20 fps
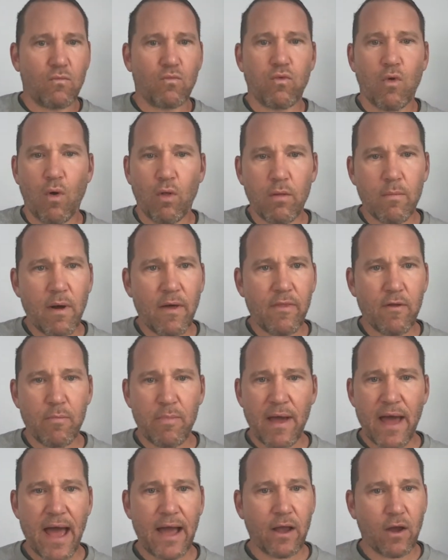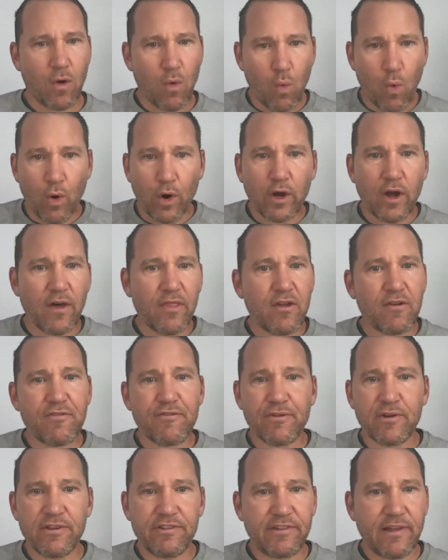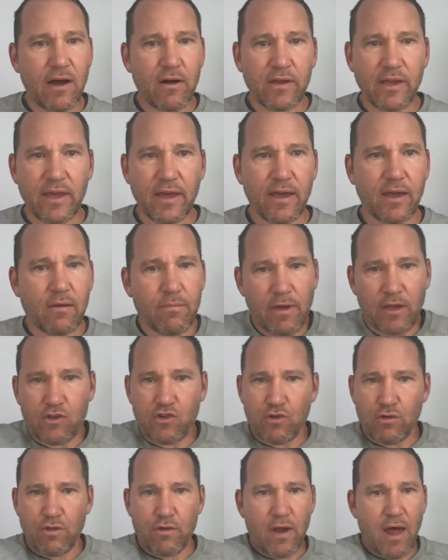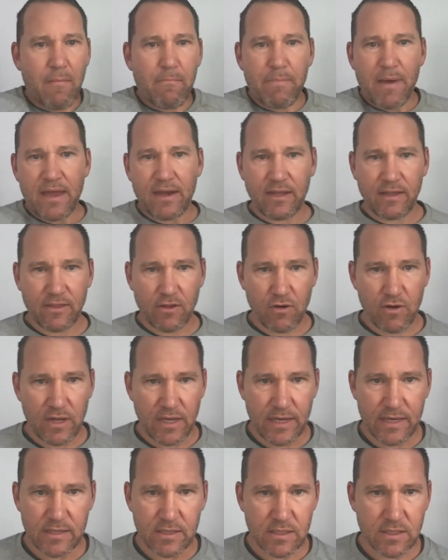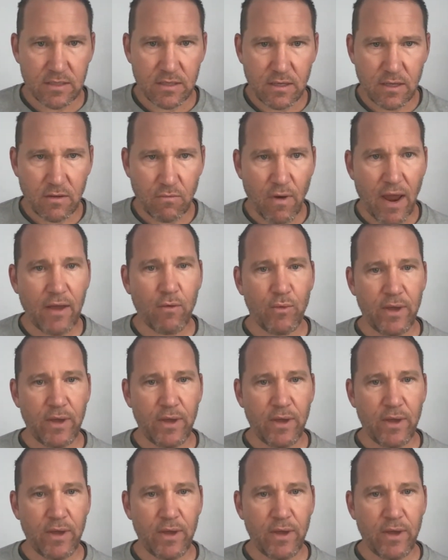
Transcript: roll them on their back, work on their freestyle kick, make sure they're not bending their knees, right?